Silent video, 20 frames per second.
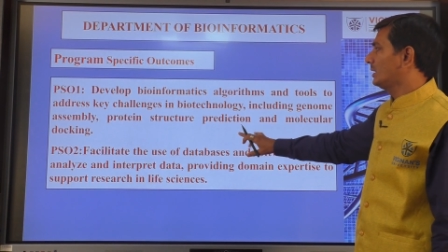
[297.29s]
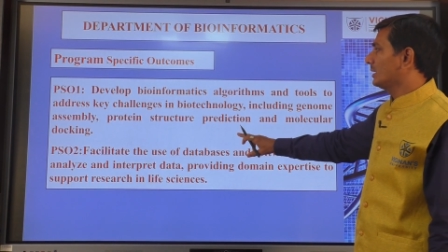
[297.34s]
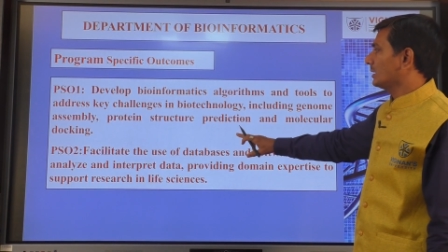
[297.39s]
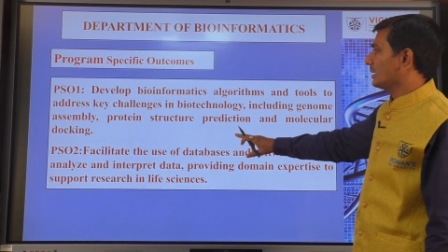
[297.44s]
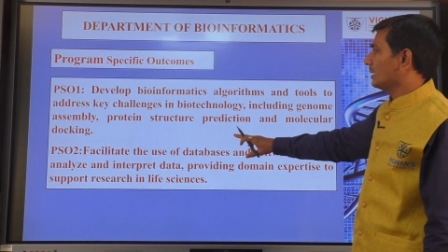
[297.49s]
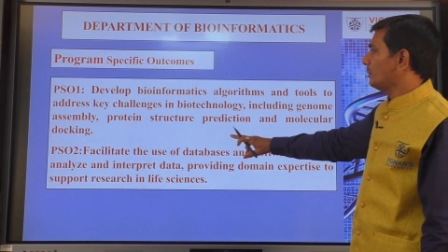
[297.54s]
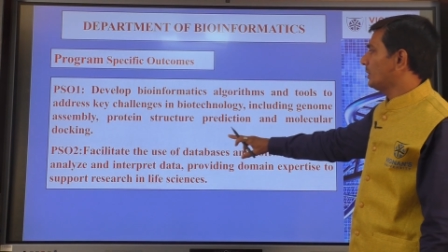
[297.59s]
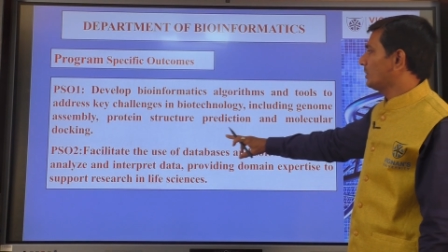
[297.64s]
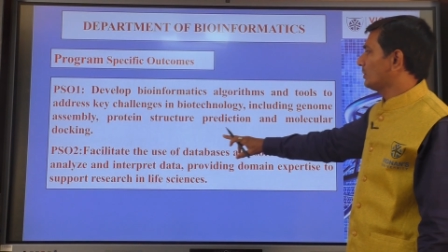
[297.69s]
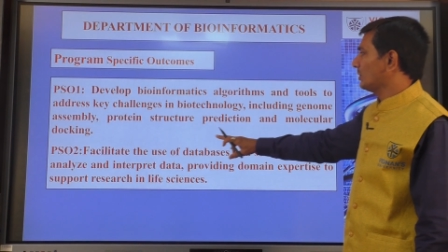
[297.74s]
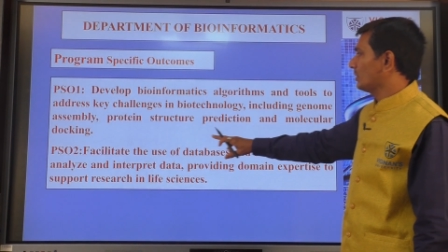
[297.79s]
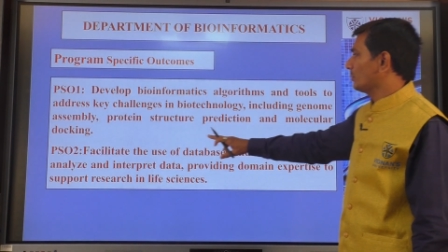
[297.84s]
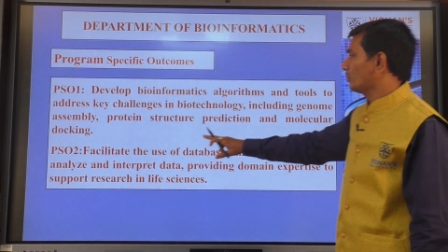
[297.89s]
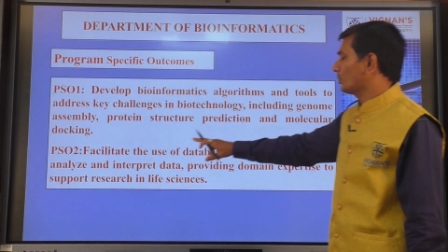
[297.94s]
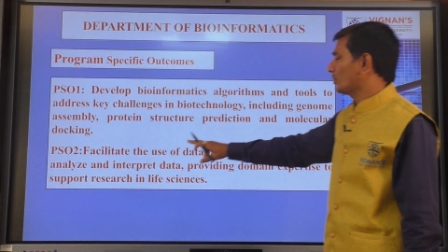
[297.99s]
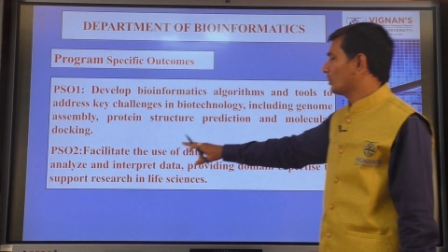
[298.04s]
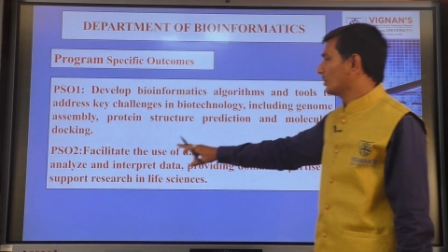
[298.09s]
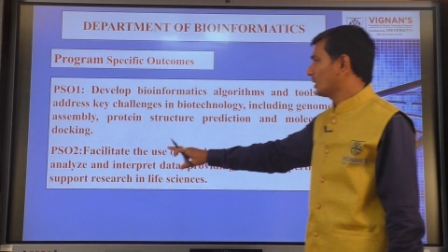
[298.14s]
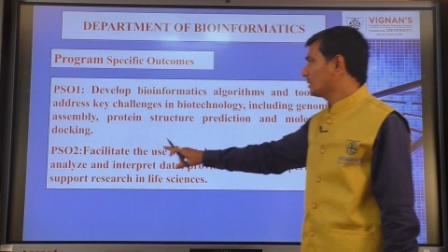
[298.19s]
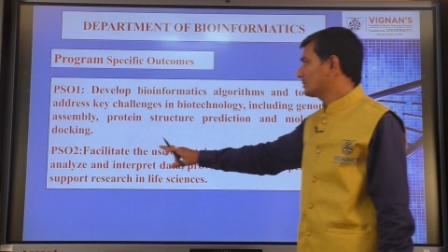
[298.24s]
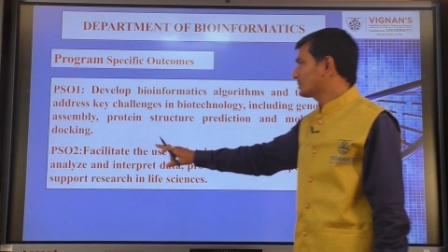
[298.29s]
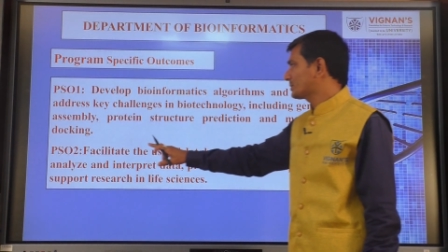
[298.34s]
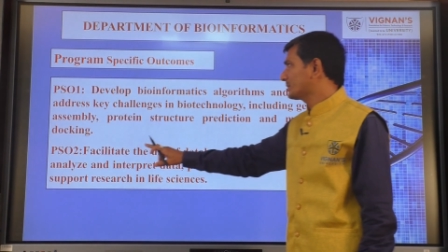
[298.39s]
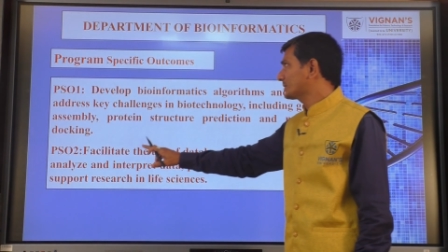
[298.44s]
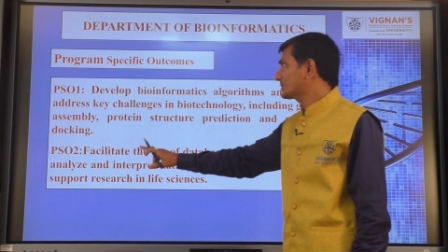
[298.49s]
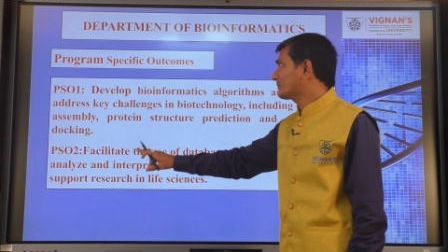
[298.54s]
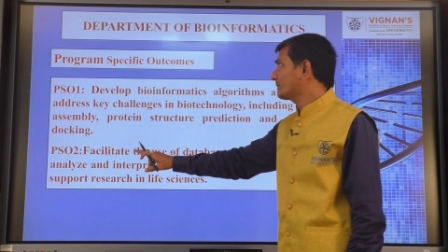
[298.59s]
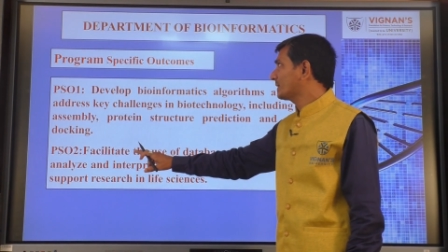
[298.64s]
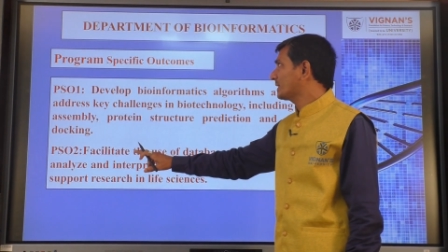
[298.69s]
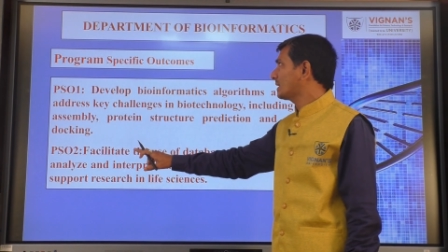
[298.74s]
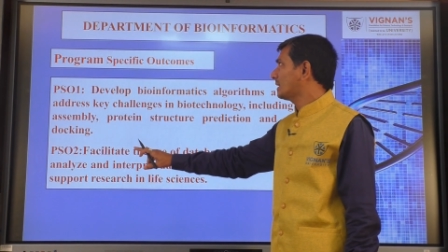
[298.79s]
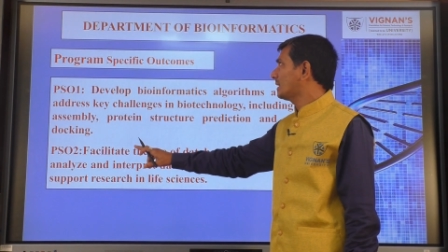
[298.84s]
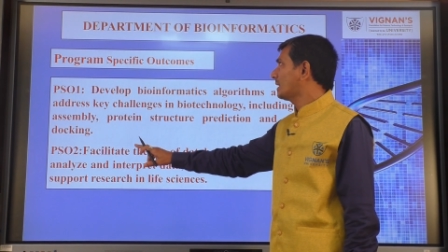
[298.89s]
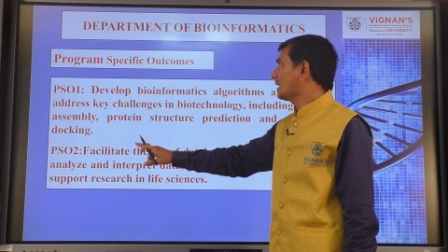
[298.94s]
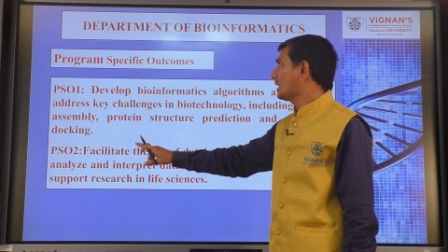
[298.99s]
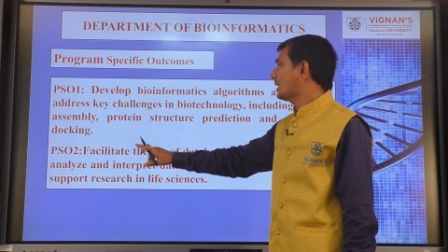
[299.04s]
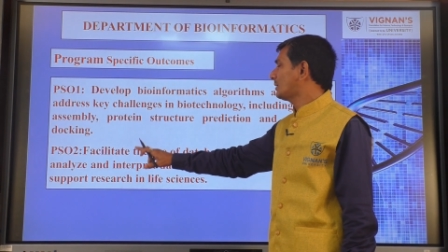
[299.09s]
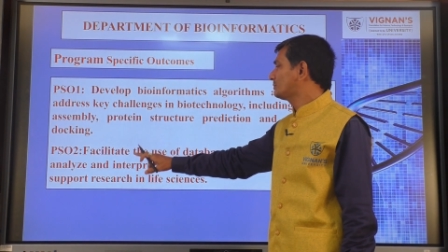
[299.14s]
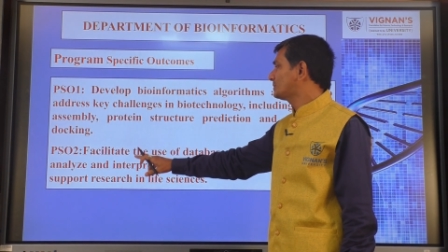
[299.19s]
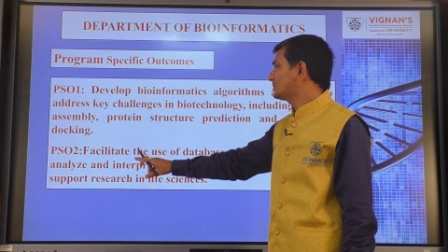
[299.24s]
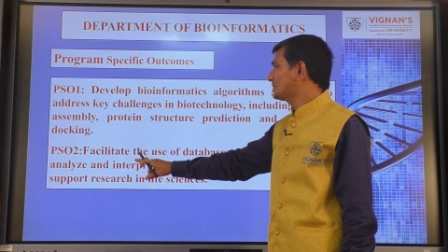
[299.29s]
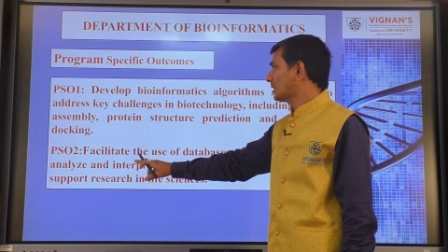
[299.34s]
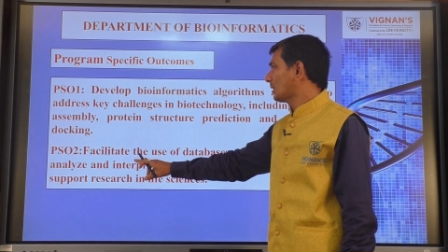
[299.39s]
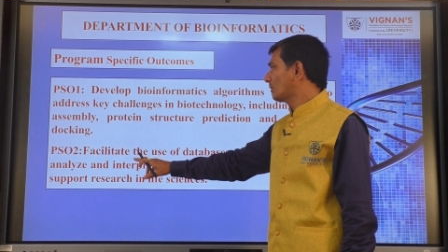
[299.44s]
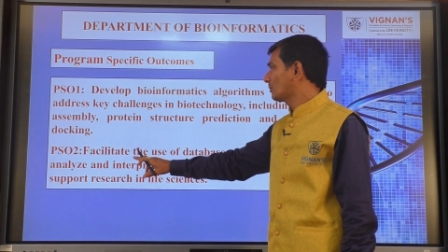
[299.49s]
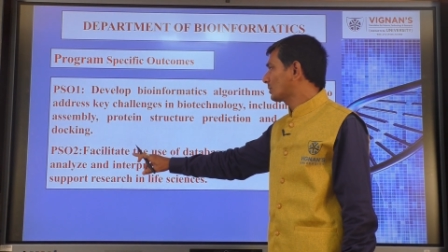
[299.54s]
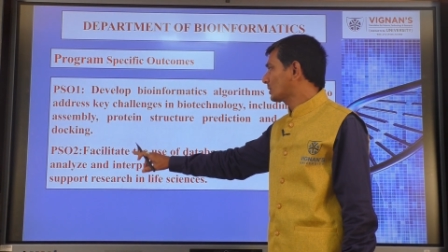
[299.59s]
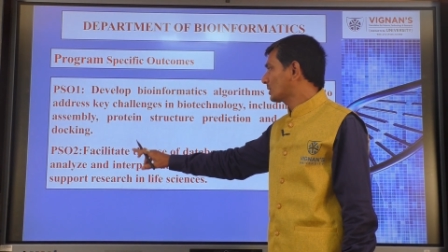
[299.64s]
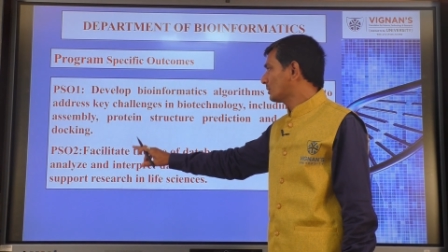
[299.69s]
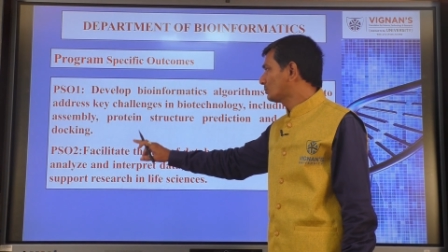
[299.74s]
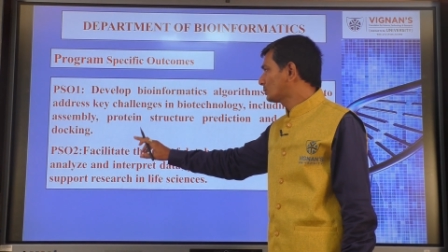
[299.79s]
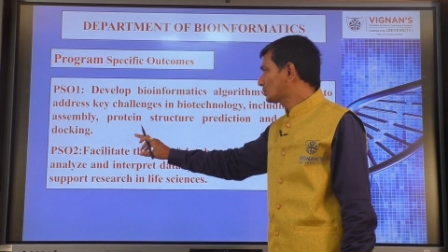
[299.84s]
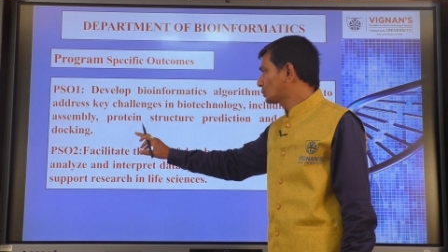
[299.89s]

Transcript: Coming to the program specific outcome